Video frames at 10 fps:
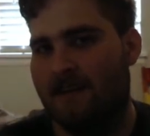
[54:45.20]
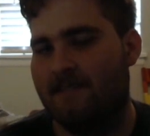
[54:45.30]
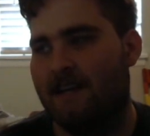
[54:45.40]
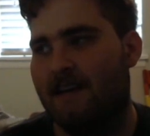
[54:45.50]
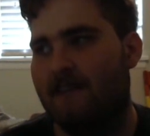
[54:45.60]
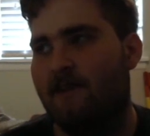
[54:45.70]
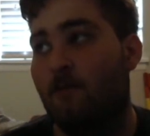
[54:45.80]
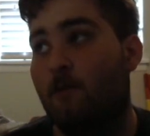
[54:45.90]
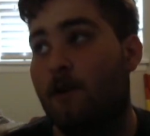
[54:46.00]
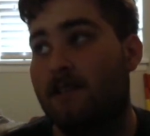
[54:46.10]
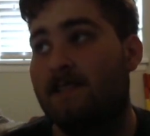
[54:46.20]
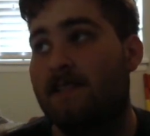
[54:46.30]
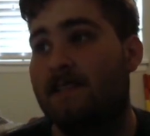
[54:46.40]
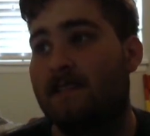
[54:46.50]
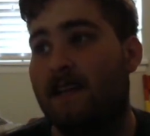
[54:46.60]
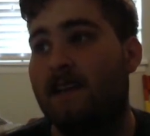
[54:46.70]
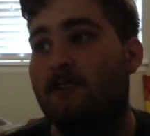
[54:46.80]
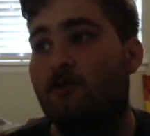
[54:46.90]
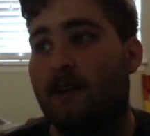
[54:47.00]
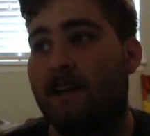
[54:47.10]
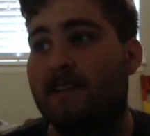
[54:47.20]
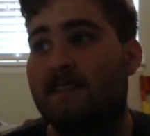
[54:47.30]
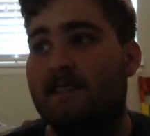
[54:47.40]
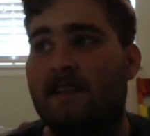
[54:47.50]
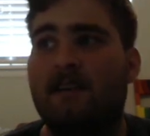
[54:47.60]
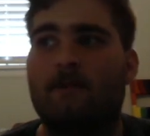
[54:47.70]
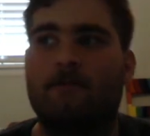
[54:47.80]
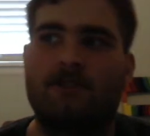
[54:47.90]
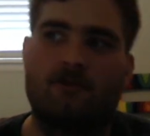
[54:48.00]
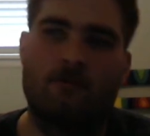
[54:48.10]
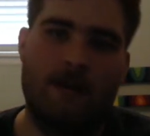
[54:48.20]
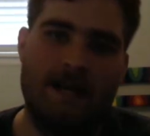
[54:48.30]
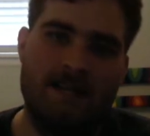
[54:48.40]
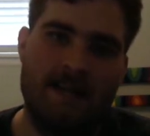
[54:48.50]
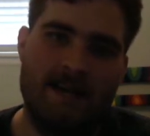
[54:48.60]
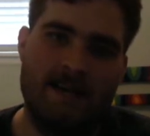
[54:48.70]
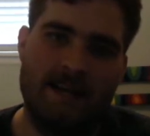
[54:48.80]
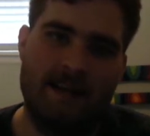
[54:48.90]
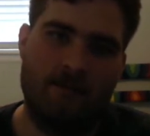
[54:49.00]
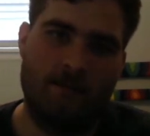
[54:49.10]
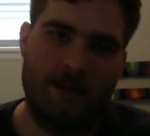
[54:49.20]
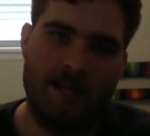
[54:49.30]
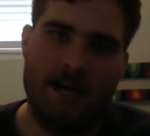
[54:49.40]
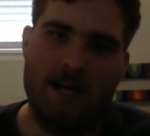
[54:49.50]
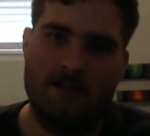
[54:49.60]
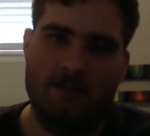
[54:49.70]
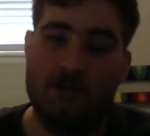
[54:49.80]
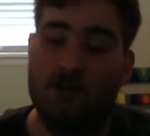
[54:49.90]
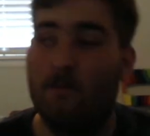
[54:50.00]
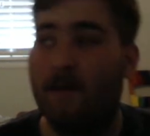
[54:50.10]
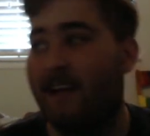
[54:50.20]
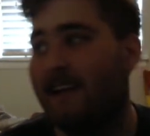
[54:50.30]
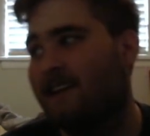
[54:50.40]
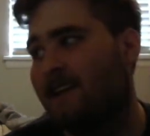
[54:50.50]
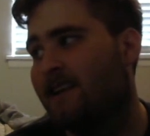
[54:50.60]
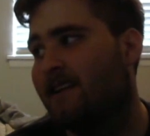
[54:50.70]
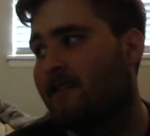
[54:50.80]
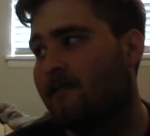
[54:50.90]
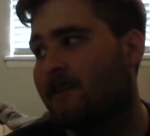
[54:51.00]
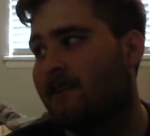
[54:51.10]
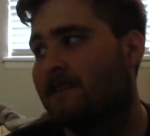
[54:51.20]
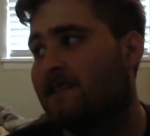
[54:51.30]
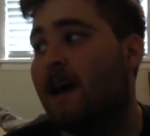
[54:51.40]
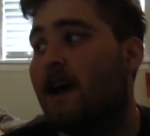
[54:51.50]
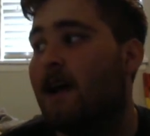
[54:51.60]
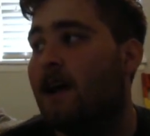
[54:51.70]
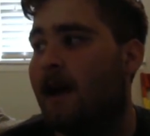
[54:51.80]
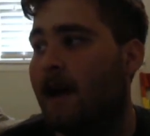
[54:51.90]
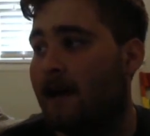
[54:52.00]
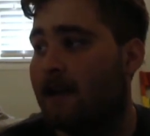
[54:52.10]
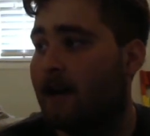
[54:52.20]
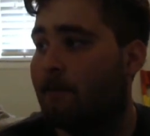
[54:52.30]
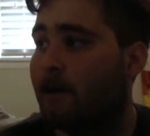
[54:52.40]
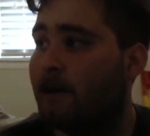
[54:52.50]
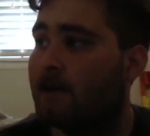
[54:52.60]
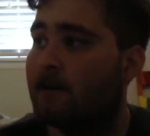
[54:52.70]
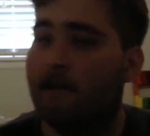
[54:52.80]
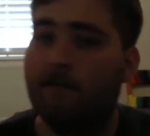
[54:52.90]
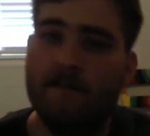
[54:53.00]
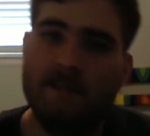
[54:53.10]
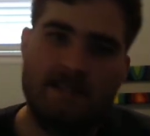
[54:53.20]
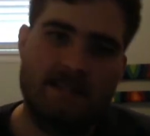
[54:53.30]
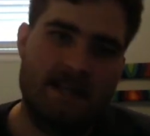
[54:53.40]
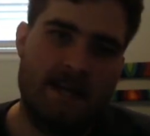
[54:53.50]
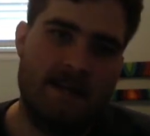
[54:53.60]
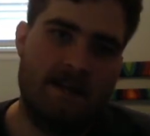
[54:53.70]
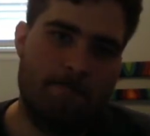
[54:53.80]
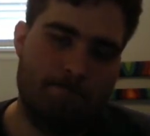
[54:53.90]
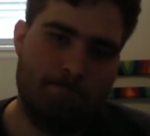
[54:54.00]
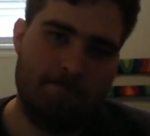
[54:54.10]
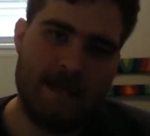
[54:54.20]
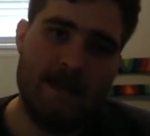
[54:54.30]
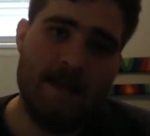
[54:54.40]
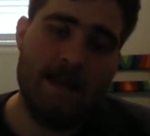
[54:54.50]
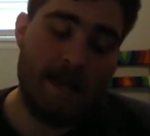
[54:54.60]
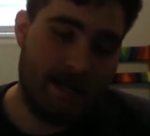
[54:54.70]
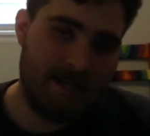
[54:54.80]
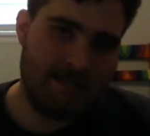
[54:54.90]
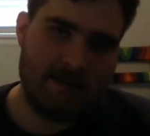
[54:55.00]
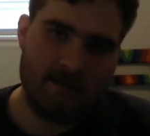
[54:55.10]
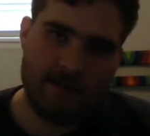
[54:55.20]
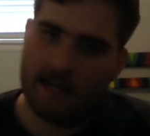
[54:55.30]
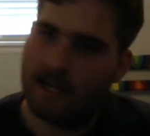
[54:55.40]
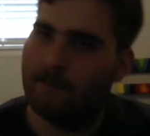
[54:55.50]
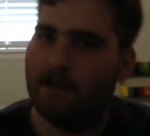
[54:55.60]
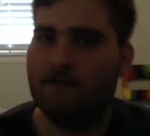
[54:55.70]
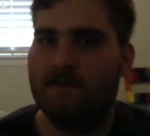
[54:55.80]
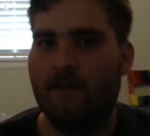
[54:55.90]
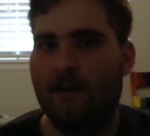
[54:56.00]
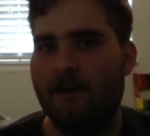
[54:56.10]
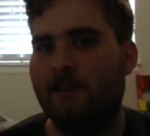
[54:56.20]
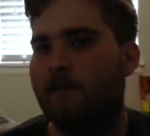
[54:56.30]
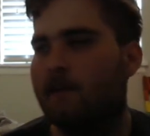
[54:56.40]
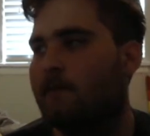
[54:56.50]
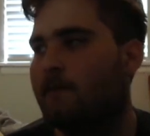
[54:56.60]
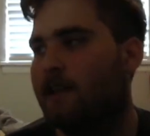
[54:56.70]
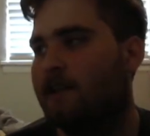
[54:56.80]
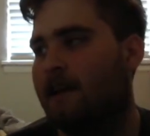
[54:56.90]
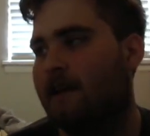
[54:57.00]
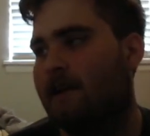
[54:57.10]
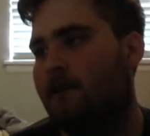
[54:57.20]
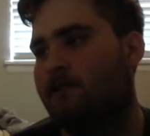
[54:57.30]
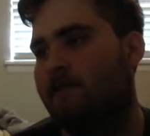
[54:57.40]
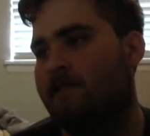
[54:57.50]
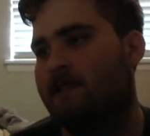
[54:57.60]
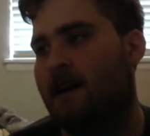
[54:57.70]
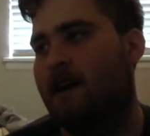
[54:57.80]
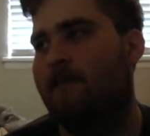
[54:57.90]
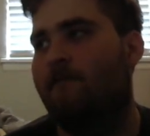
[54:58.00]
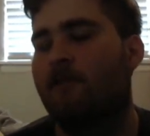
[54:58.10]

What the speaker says: Outside of, I want to say, San Andreas and the original Red Dead, I haven't really gotten too big into any of their things. And I played enough of this to say it is a good game. It was very limited by the technology of its time.